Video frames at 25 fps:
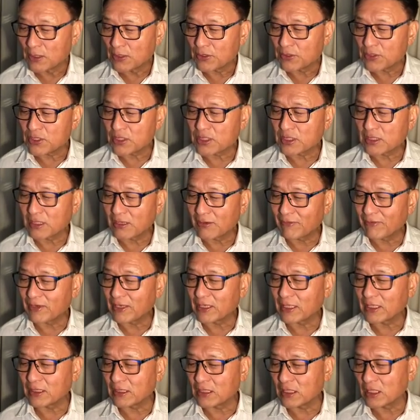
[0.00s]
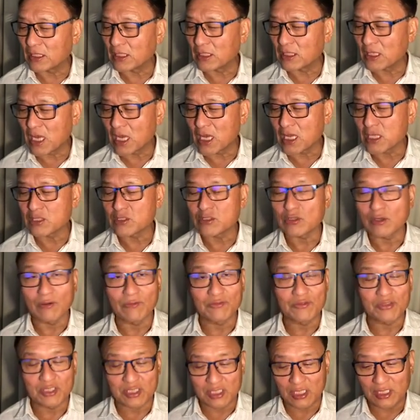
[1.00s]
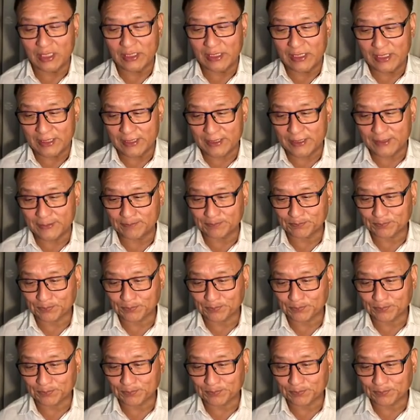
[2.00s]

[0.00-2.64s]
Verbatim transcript: discovering the dance of stillness.